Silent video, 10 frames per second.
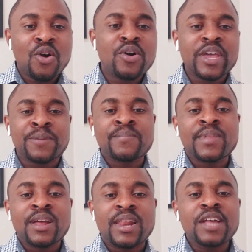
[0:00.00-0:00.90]
Okay,
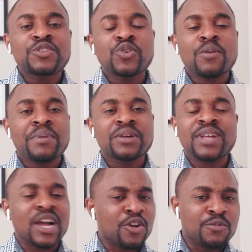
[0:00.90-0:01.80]
let's talk about
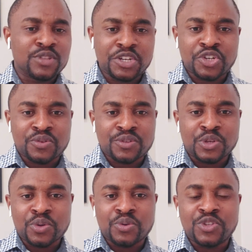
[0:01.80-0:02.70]
accommodation.
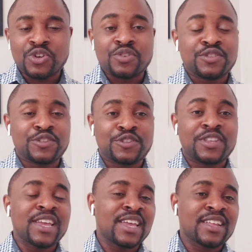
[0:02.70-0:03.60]
You know, does
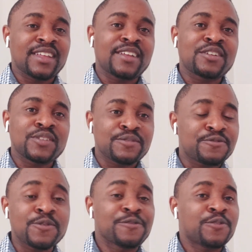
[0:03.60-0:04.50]
the
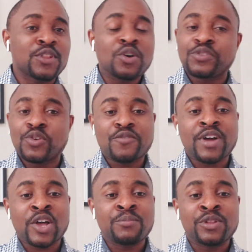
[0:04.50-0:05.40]
full funding also cover
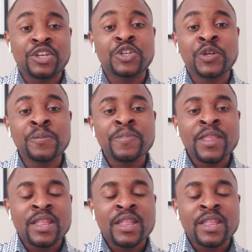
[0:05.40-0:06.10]
accommodation?